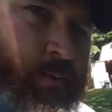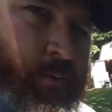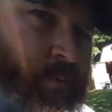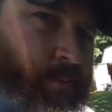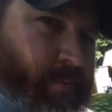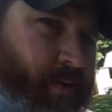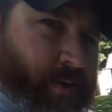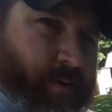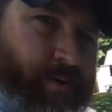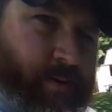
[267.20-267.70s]
would
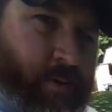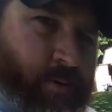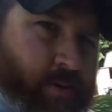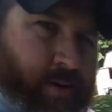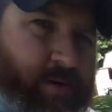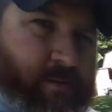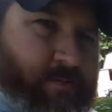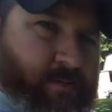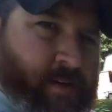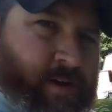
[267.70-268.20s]
be
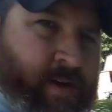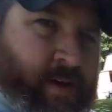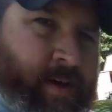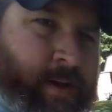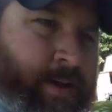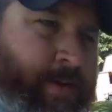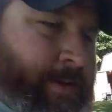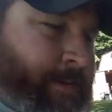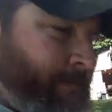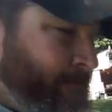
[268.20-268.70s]
totally
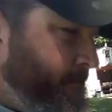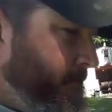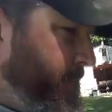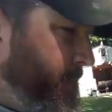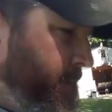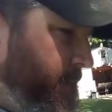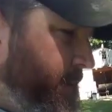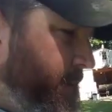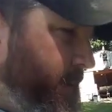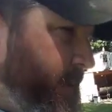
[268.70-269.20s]
fine
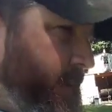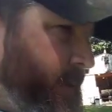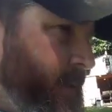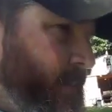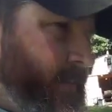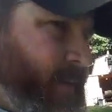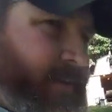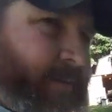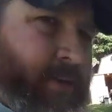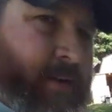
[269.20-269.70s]
if